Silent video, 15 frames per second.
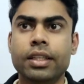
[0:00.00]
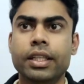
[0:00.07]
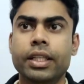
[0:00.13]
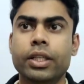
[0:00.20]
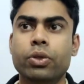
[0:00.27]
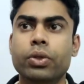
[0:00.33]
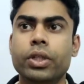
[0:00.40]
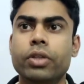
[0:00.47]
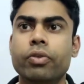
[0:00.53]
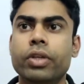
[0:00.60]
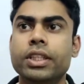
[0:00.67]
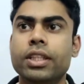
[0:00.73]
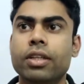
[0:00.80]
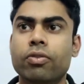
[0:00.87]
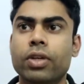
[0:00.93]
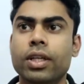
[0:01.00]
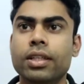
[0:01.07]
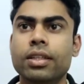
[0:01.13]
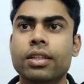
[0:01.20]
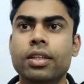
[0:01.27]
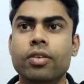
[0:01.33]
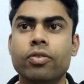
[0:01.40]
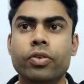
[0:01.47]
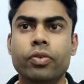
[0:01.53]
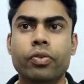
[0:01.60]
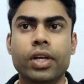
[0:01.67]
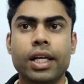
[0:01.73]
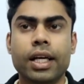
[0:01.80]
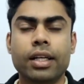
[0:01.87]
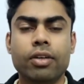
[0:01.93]
into equation 1, we will
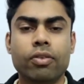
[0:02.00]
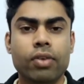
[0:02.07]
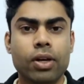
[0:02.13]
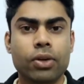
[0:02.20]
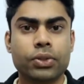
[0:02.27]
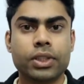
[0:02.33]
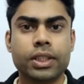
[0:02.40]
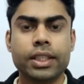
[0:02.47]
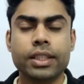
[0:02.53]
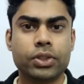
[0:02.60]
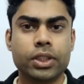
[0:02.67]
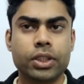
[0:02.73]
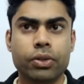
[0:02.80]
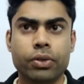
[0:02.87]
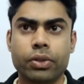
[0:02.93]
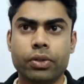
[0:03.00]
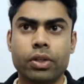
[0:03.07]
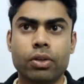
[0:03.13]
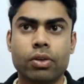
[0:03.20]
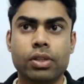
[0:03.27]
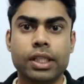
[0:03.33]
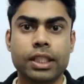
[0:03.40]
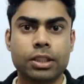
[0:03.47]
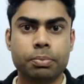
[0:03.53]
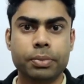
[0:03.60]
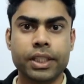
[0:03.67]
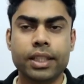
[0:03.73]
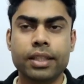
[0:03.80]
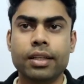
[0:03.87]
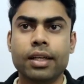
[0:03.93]
get a velocity, or you can call the
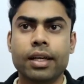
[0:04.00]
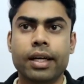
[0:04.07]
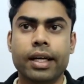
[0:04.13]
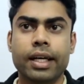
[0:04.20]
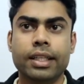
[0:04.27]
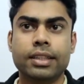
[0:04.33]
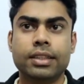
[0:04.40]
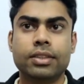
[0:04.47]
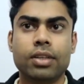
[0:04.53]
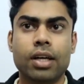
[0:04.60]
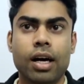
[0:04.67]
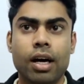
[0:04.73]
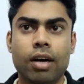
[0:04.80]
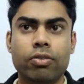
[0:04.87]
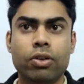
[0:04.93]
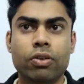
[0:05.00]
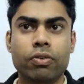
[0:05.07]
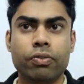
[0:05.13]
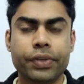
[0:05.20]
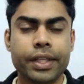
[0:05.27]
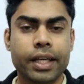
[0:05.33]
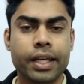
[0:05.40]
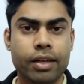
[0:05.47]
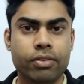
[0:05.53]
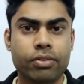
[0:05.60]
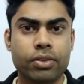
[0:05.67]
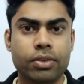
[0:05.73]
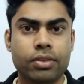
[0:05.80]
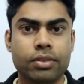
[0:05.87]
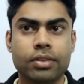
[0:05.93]
speed as half of Vf.
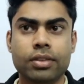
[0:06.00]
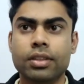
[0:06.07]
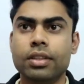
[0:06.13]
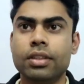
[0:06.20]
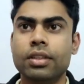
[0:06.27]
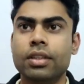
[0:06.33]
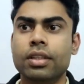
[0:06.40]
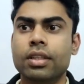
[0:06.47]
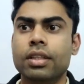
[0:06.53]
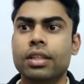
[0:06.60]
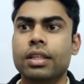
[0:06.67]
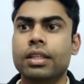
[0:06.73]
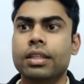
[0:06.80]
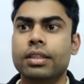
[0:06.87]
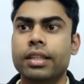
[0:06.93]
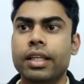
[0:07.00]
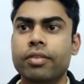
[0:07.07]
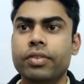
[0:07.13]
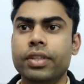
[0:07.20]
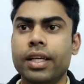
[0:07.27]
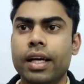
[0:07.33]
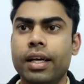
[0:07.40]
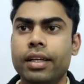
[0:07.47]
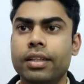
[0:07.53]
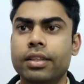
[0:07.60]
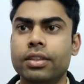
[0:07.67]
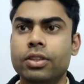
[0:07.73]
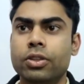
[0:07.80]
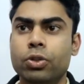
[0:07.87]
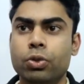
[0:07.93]
Then we had
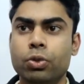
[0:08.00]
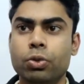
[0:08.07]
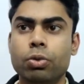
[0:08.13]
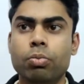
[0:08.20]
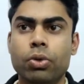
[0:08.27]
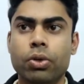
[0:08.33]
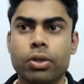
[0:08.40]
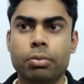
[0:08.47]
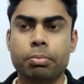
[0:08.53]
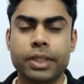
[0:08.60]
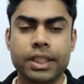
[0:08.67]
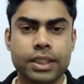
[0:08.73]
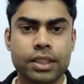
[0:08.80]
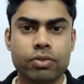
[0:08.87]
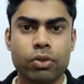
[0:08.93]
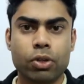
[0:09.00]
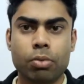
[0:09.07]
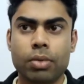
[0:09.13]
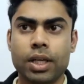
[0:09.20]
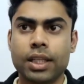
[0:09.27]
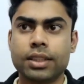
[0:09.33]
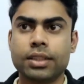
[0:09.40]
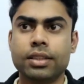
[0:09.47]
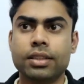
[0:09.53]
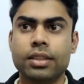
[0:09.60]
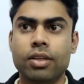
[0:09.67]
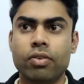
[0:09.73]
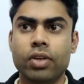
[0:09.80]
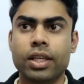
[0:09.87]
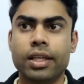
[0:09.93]
two more basic formulas, the
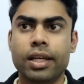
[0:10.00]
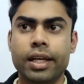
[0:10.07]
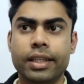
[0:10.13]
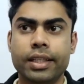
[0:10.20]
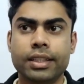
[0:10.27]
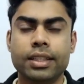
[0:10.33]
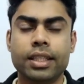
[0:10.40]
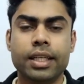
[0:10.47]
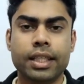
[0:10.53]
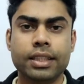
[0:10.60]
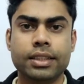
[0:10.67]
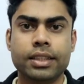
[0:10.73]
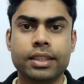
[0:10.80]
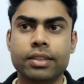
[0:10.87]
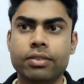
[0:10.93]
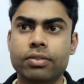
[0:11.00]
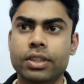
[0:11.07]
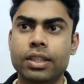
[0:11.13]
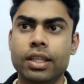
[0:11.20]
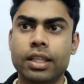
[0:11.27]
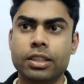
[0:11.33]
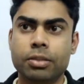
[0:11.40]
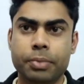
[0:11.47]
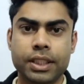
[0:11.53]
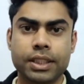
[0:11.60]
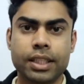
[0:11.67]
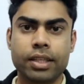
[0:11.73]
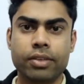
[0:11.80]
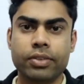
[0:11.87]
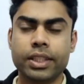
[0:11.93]
one relating the density with the space
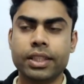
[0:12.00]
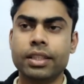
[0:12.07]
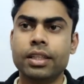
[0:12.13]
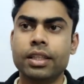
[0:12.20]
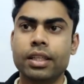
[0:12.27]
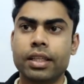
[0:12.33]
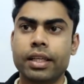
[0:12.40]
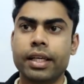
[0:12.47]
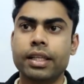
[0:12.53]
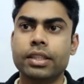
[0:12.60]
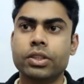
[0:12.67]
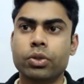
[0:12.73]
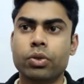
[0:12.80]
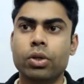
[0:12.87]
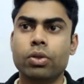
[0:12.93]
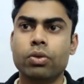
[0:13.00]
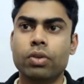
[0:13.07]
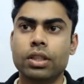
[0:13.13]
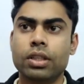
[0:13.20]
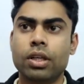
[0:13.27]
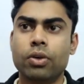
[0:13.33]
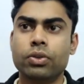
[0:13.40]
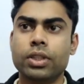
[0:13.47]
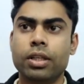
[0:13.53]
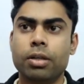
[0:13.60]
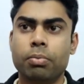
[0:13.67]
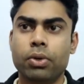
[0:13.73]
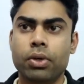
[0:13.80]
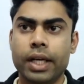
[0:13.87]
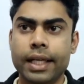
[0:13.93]
headway, K is equal to 1000
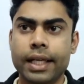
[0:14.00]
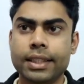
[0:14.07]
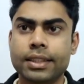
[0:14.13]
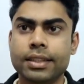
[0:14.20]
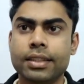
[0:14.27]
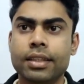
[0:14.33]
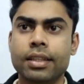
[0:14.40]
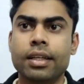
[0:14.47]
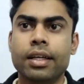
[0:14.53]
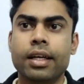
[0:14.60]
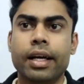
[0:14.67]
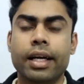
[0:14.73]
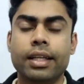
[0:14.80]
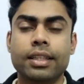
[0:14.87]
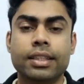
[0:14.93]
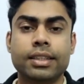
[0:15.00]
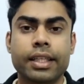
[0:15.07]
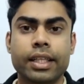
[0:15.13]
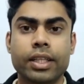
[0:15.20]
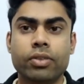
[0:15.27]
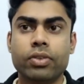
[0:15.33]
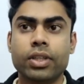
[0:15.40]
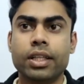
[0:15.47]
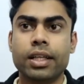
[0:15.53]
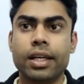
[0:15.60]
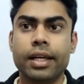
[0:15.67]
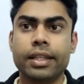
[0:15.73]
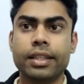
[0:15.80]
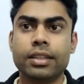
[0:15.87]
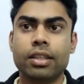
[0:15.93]
upon S, and the second one
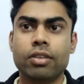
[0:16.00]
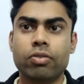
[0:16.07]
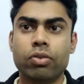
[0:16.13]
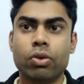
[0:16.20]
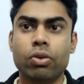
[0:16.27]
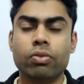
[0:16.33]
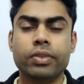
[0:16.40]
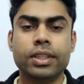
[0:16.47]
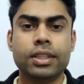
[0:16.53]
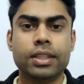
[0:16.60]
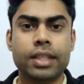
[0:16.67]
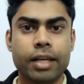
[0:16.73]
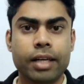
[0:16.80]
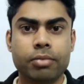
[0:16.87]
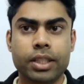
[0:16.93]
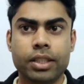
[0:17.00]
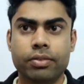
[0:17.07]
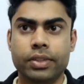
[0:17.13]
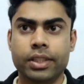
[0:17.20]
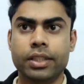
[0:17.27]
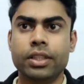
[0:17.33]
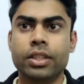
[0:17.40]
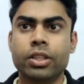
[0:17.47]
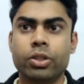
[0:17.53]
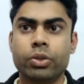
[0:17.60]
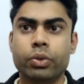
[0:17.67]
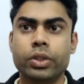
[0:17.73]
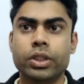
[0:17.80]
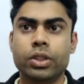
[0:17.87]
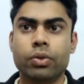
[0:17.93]
relating the flow with time headway, Q
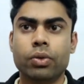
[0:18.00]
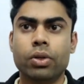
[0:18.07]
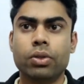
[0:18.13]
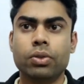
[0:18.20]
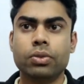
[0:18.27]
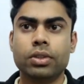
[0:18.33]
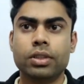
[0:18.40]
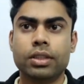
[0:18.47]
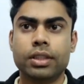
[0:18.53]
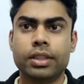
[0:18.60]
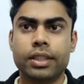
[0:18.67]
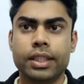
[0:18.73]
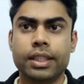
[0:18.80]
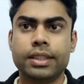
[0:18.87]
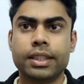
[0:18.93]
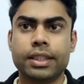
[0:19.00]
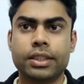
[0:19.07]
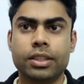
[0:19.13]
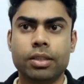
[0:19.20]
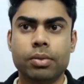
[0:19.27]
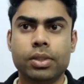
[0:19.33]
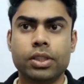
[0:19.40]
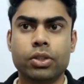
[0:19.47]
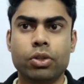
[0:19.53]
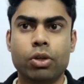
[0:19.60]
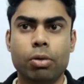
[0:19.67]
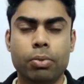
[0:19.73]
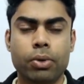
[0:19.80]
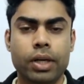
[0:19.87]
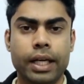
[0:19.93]
is equal to 3600
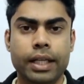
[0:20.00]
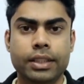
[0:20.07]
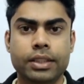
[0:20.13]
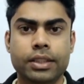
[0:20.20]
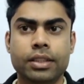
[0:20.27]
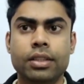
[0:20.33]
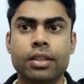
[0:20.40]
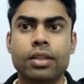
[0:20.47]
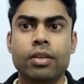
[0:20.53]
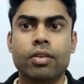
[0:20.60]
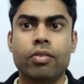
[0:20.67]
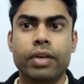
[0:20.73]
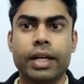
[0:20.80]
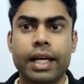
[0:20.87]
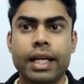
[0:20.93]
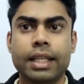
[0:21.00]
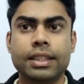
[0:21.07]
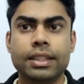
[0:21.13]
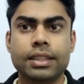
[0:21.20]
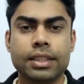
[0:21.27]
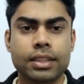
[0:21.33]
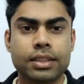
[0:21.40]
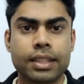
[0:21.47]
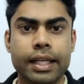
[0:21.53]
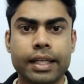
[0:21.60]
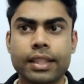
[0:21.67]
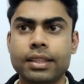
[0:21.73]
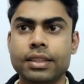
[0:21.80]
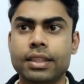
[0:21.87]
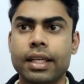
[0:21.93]
upon H, where H is in
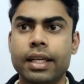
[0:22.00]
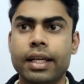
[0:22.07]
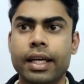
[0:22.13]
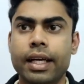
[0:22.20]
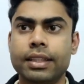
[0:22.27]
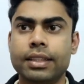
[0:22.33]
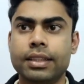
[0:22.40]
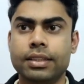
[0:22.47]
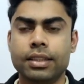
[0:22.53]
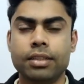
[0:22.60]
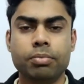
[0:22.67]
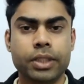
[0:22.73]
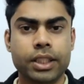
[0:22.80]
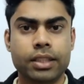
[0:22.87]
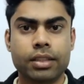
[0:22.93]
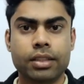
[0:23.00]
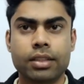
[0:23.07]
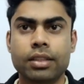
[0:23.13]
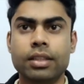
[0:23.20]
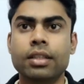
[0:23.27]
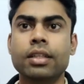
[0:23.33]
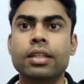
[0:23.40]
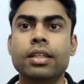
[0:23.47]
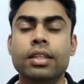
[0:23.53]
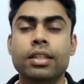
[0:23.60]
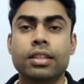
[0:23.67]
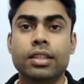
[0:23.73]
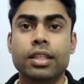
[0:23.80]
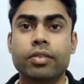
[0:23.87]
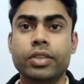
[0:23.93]
seconds and S is in meter.
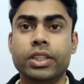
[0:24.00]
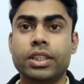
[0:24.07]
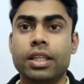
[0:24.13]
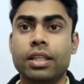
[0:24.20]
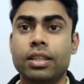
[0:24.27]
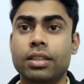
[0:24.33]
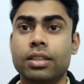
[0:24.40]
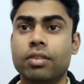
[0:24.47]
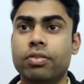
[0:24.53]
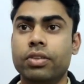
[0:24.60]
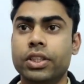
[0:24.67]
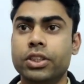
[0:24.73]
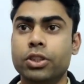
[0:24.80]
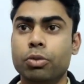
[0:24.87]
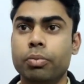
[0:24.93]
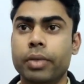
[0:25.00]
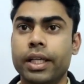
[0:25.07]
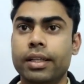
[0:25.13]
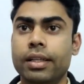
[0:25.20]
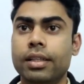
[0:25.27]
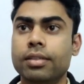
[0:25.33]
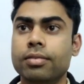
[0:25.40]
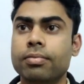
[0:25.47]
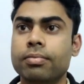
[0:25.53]
Then we started the first numerical.